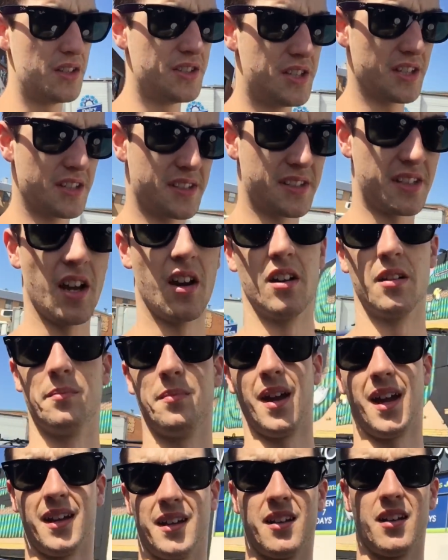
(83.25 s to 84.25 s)
just going
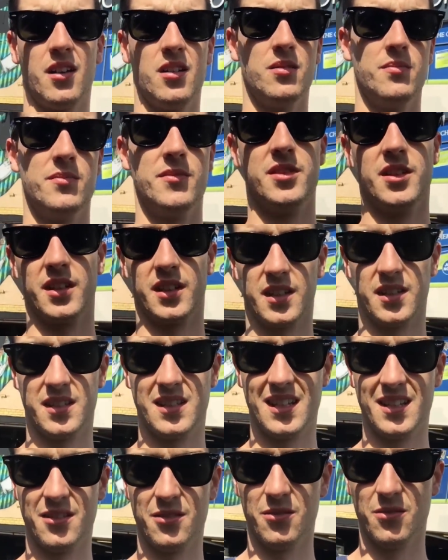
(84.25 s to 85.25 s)
back home to
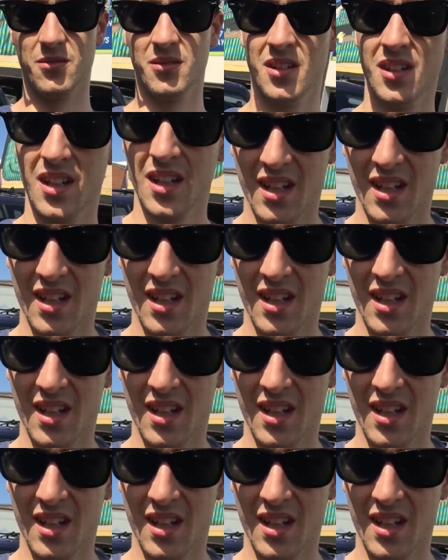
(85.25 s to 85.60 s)
continue